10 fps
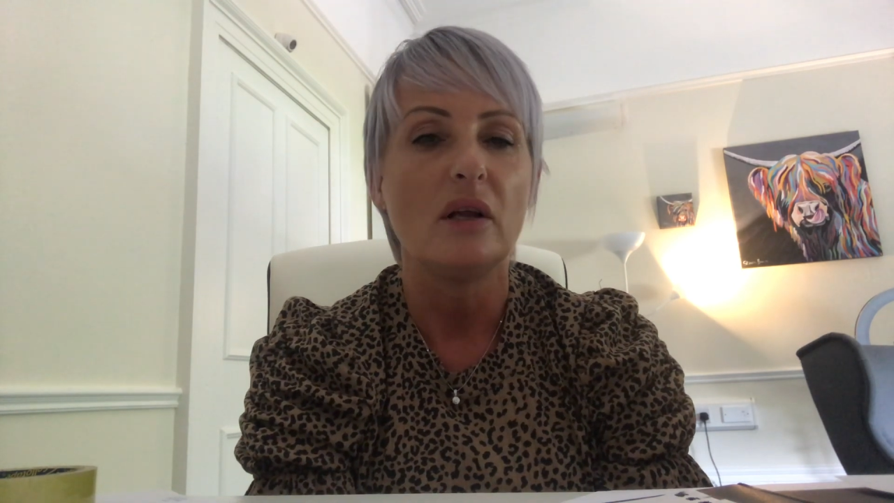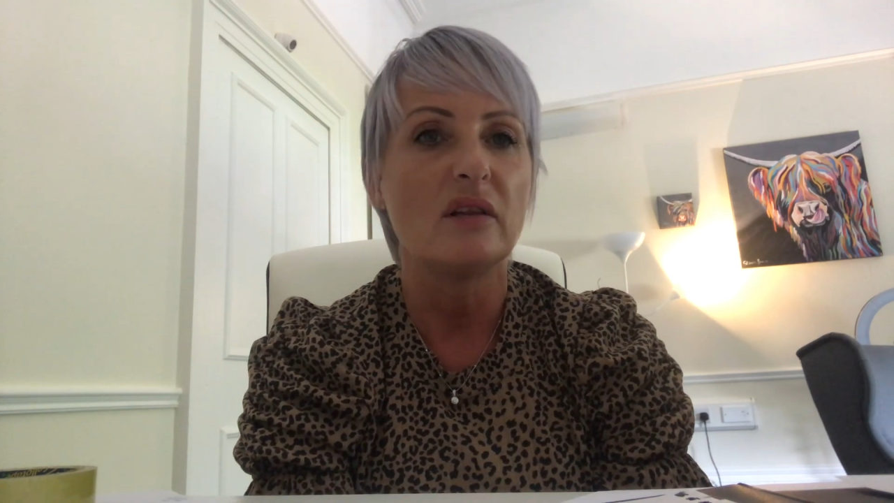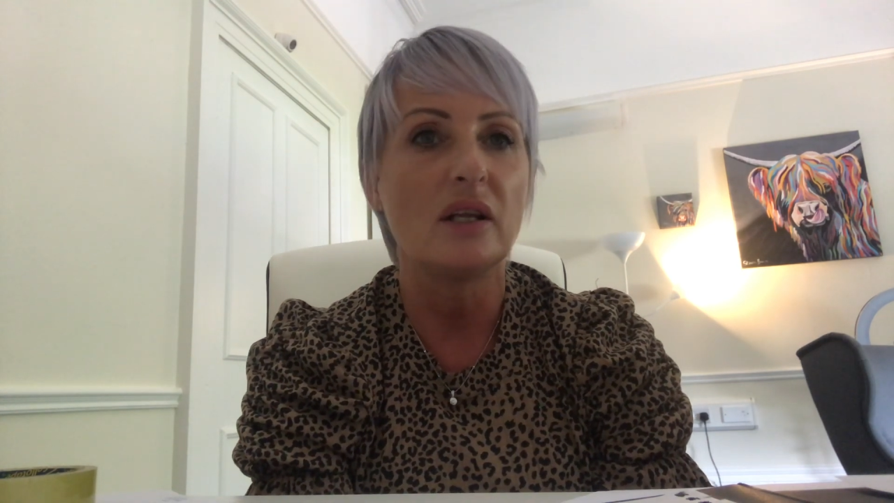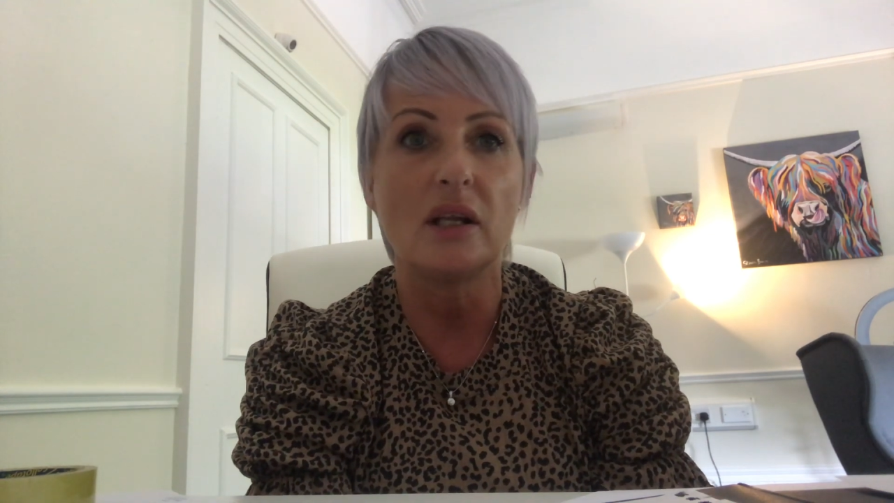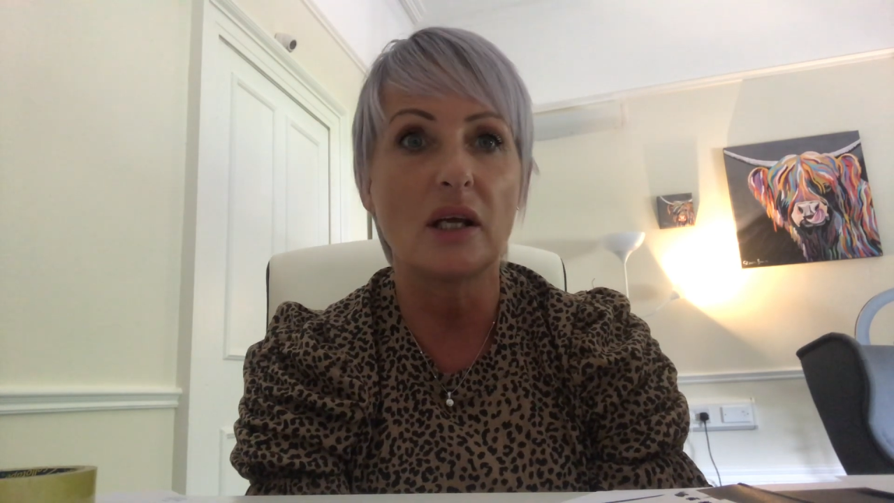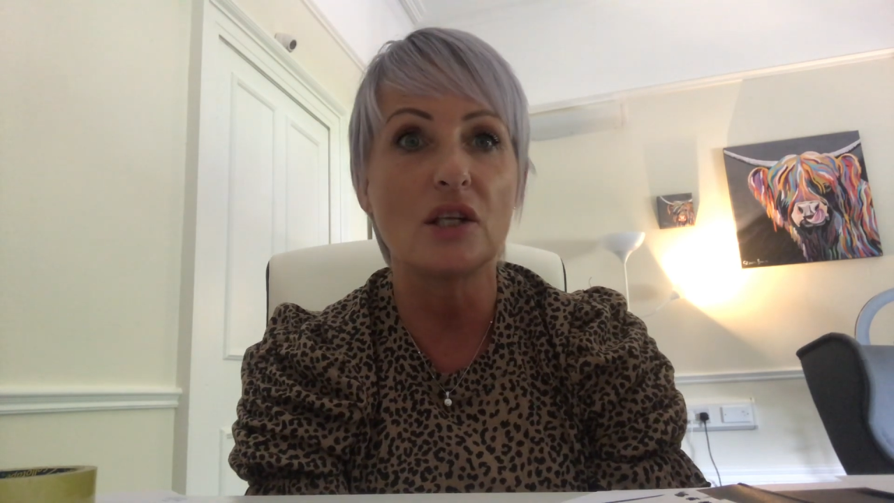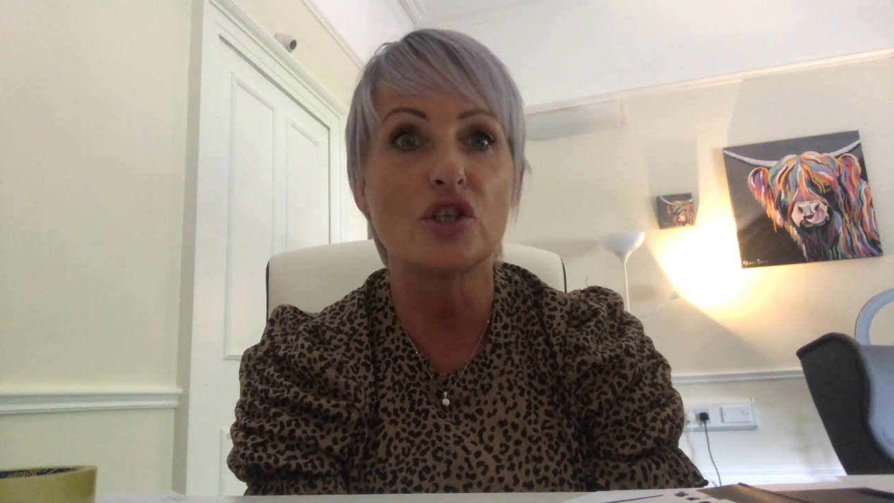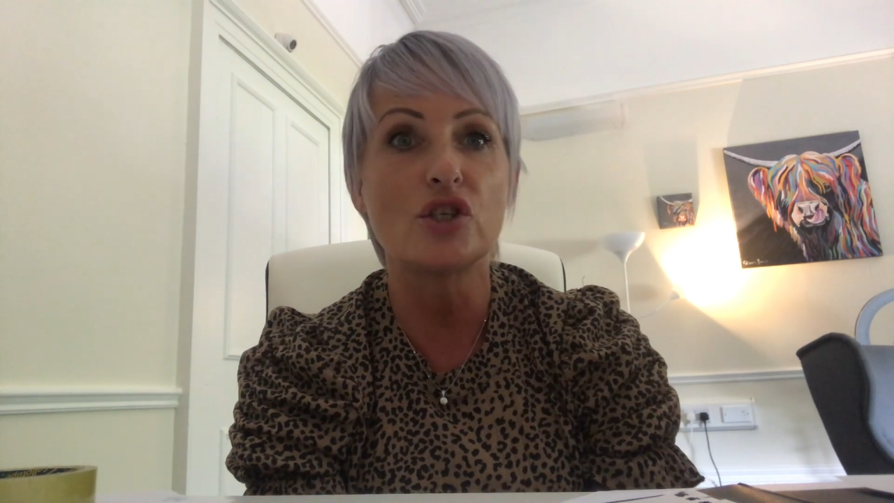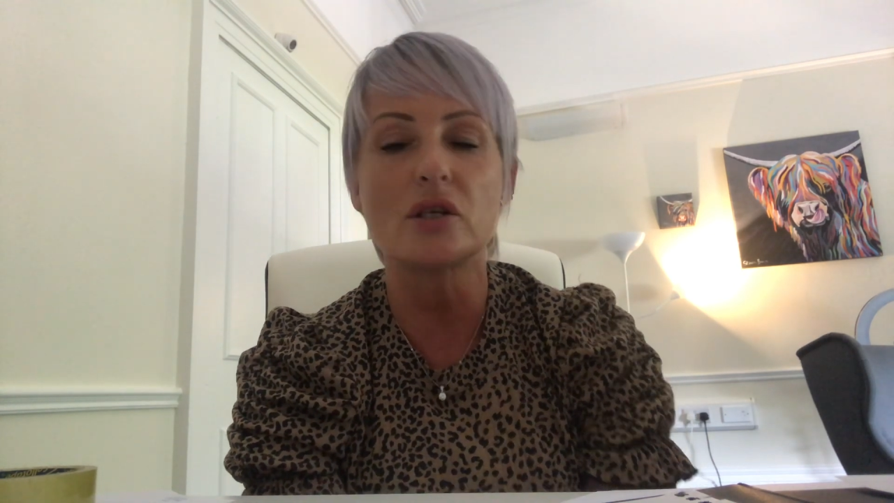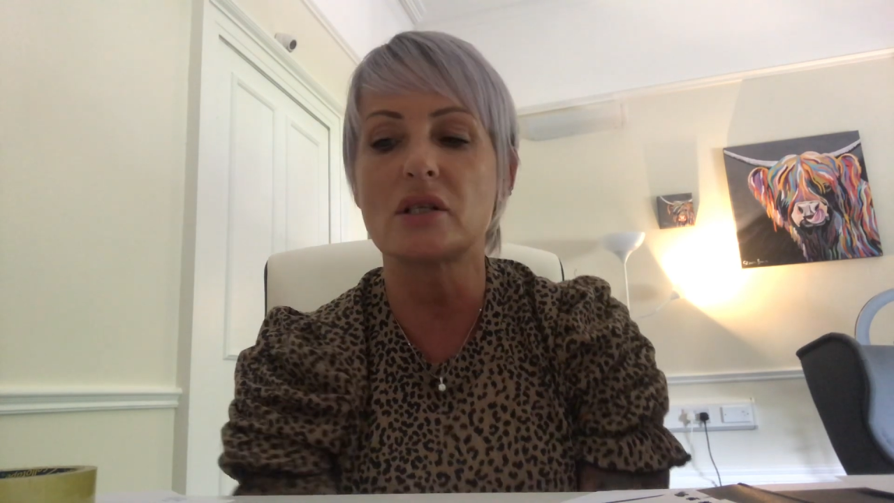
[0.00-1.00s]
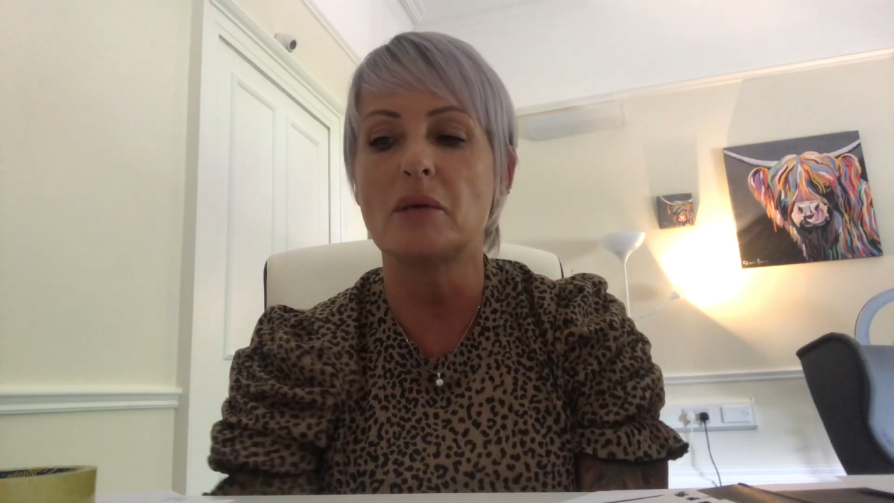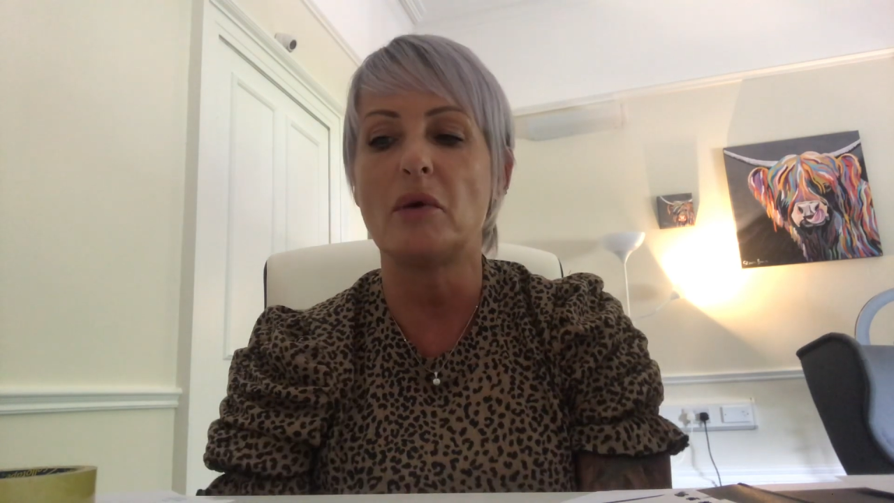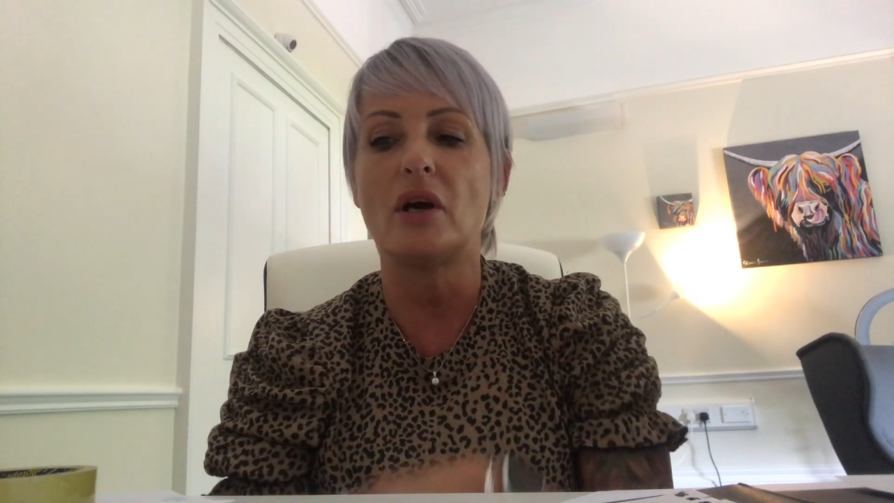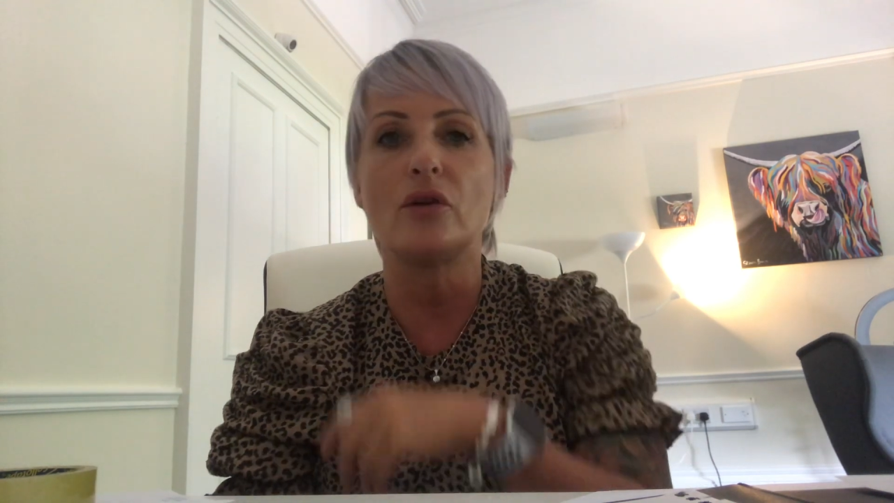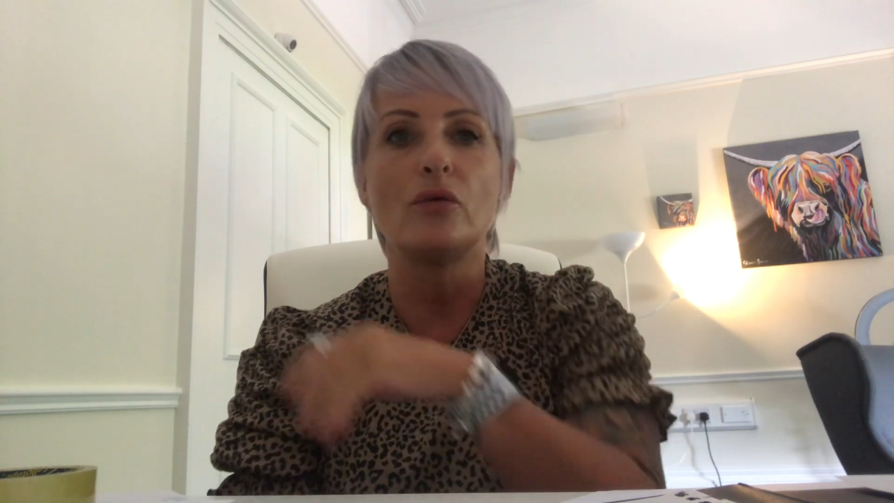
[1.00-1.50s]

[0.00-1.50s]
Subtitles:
Then they can just come out of